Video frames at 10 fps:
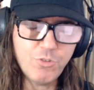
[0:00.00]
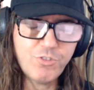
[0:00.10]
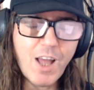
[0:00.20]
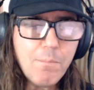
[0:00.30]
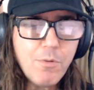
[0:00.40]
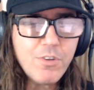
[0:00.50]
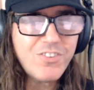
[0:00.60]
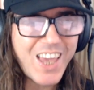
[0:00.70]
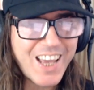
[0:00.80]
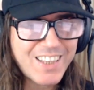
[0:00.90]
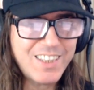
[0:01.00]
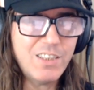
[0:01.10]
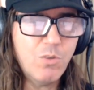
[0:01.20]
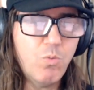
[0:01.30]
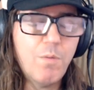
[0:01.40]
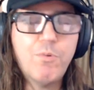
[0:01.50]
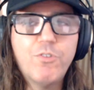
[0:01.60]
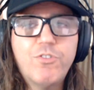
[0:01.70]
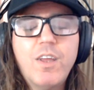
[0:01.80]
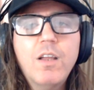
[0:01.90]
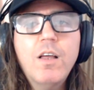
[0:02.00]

Stop protecting the 1%.